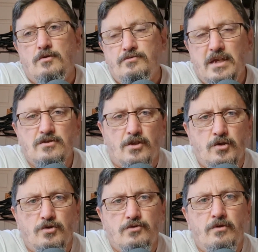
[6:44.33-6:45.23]
Things like the
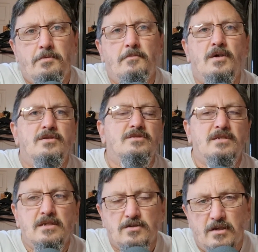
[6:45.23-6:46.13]
Yorkshire Ripper murders,
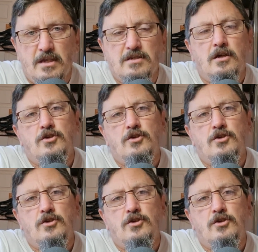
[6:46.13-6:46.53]
things like this.